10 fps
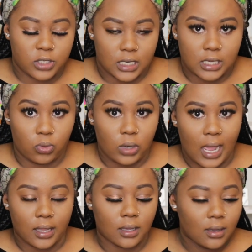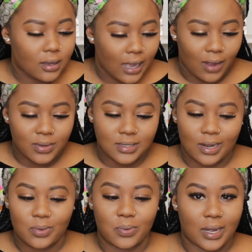much as I would like? I was
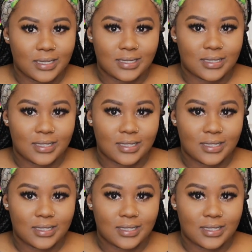like, what?